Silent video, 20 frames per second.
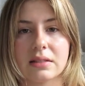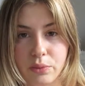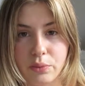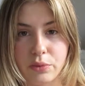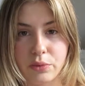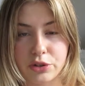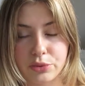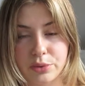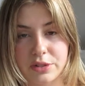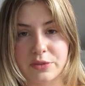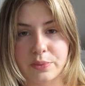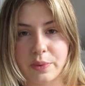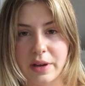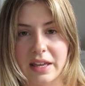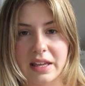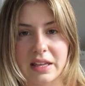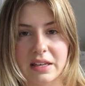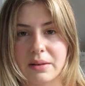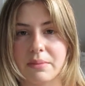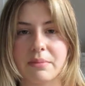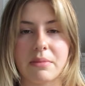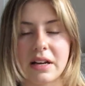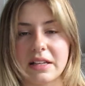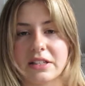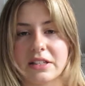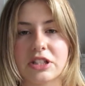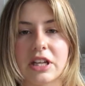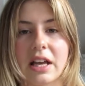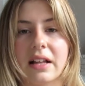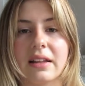which was when my
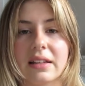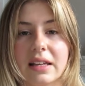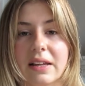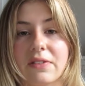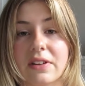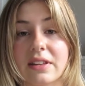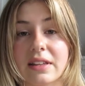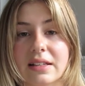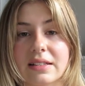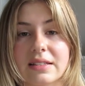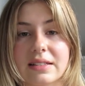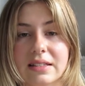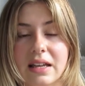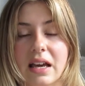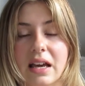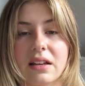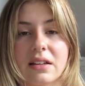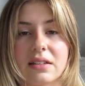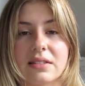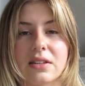gel and everything started.